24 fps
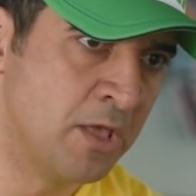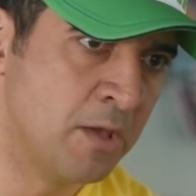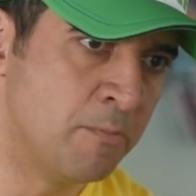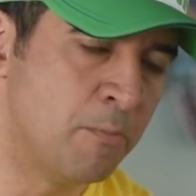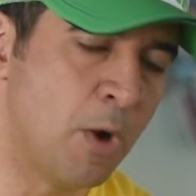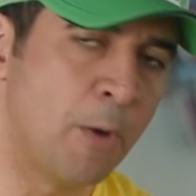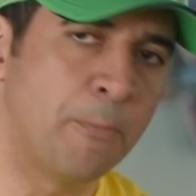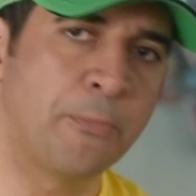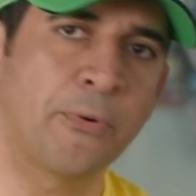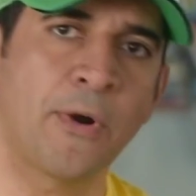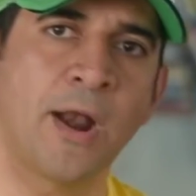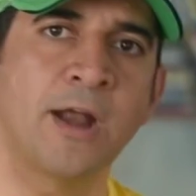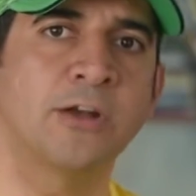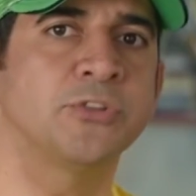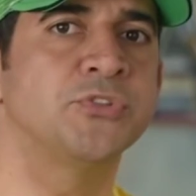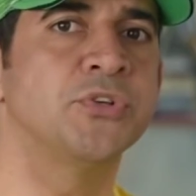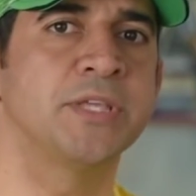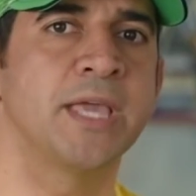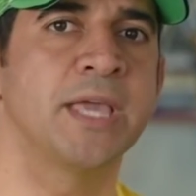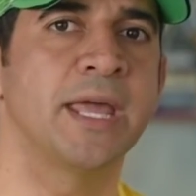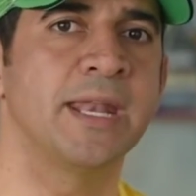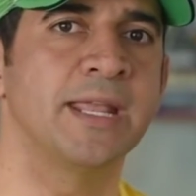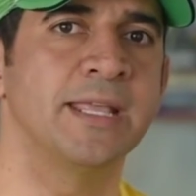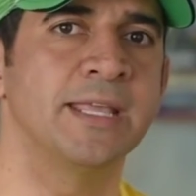But prior to
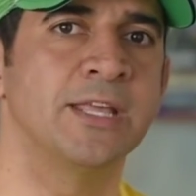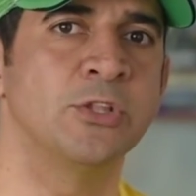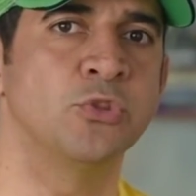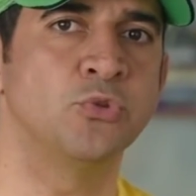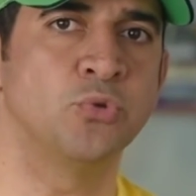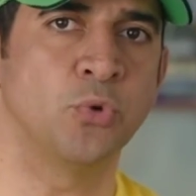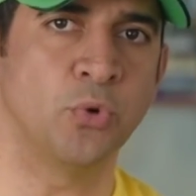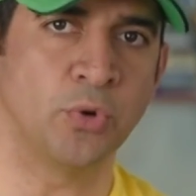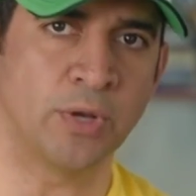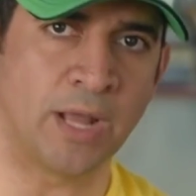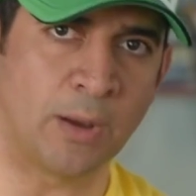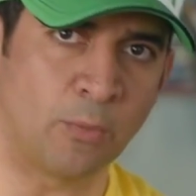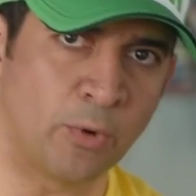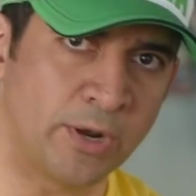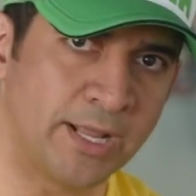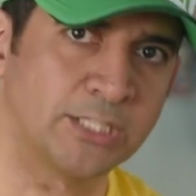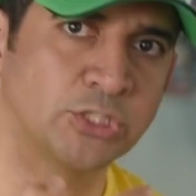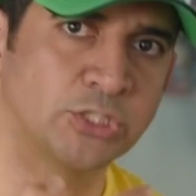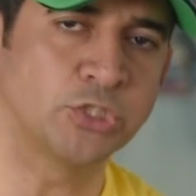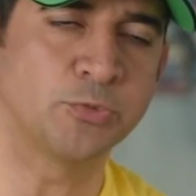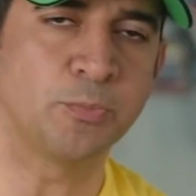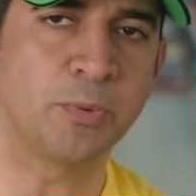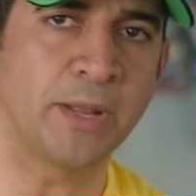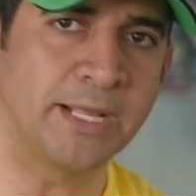getting into it, I wanna
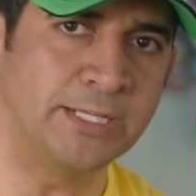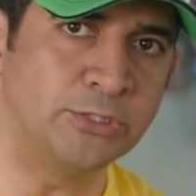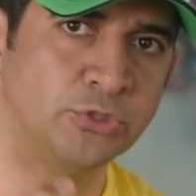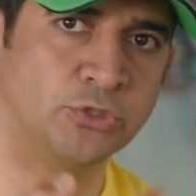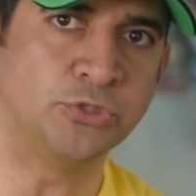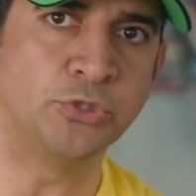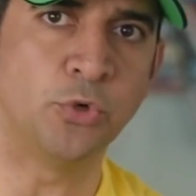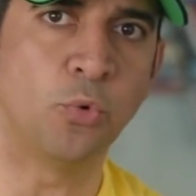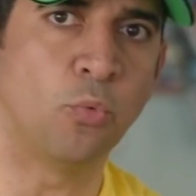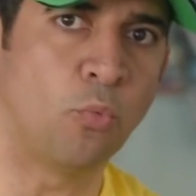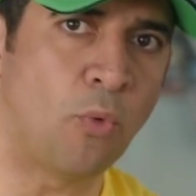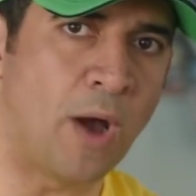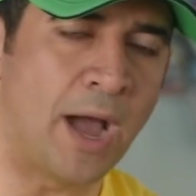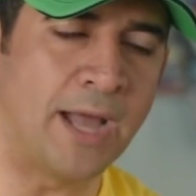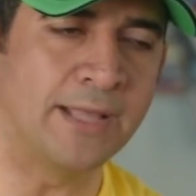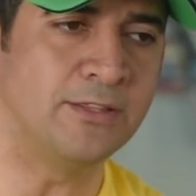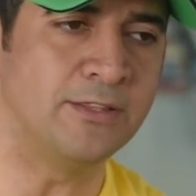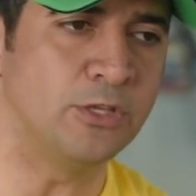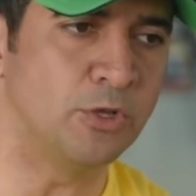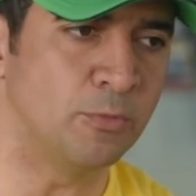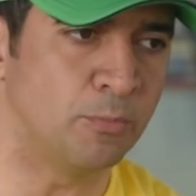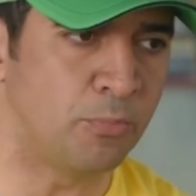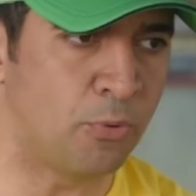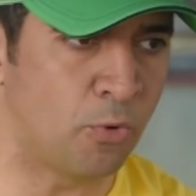explain to you why
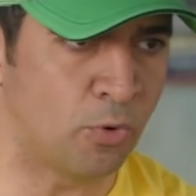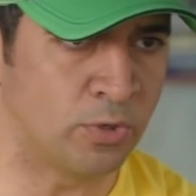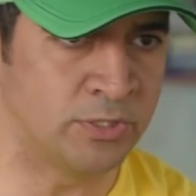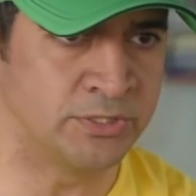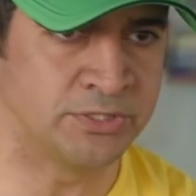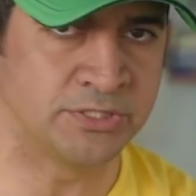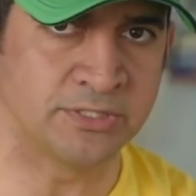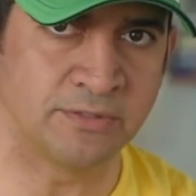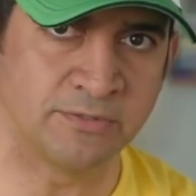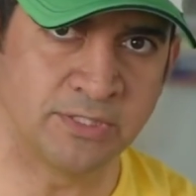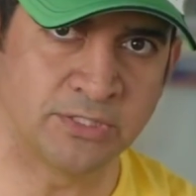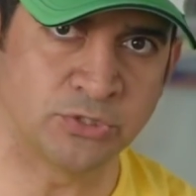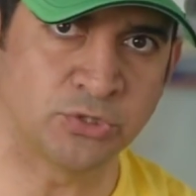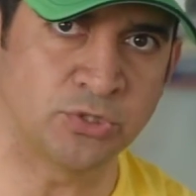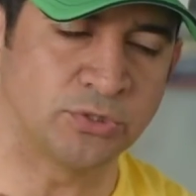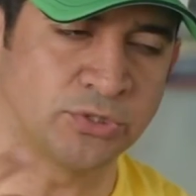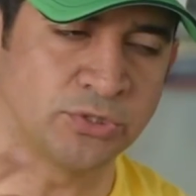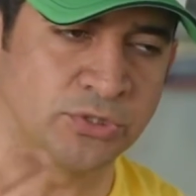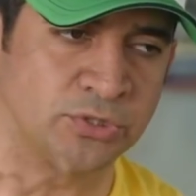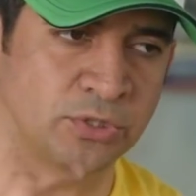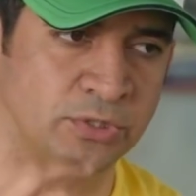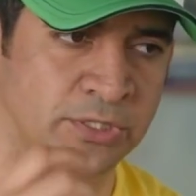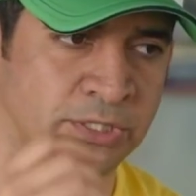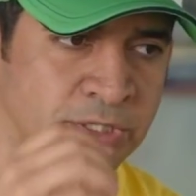the importance of this.
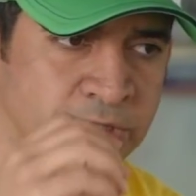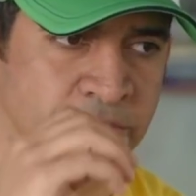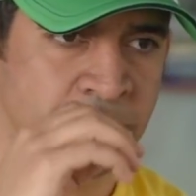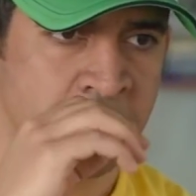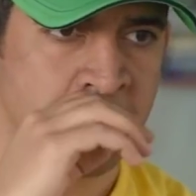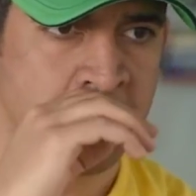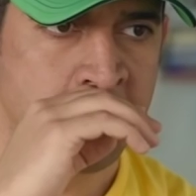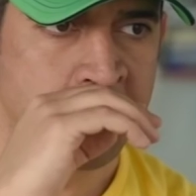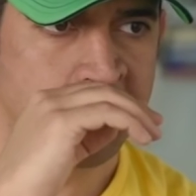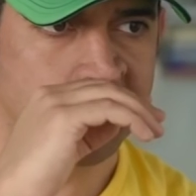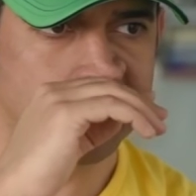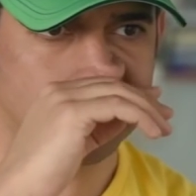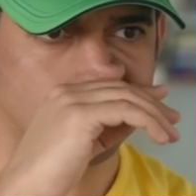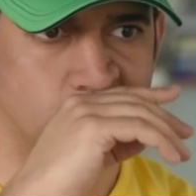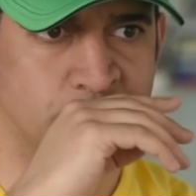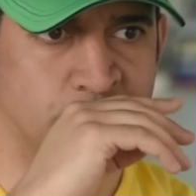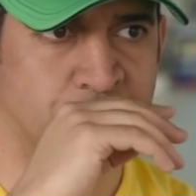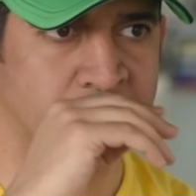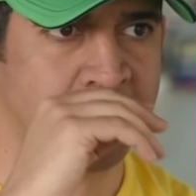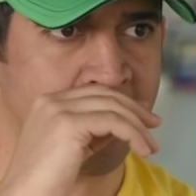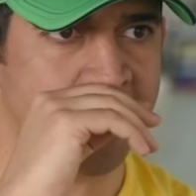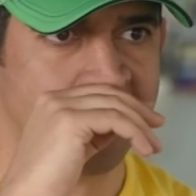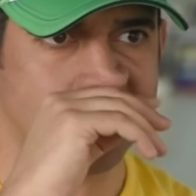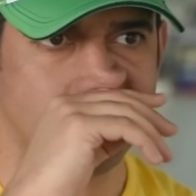So here's what
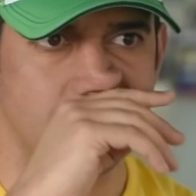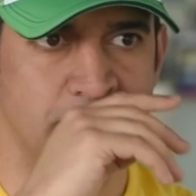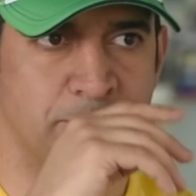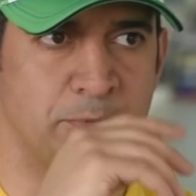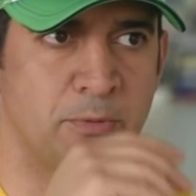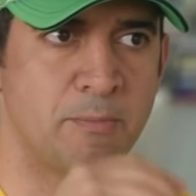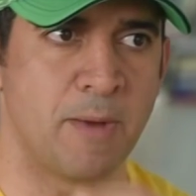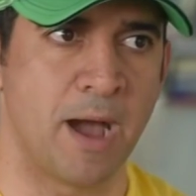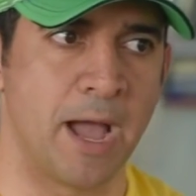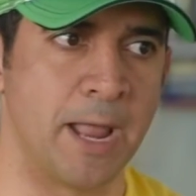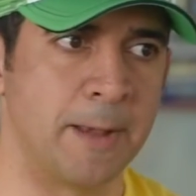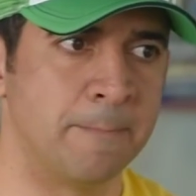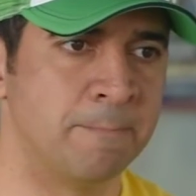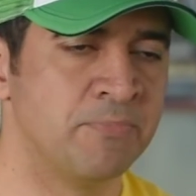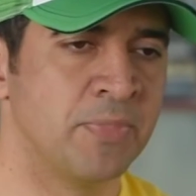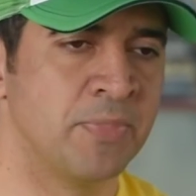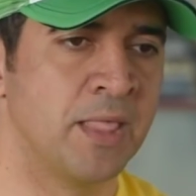you gotta keep in mind.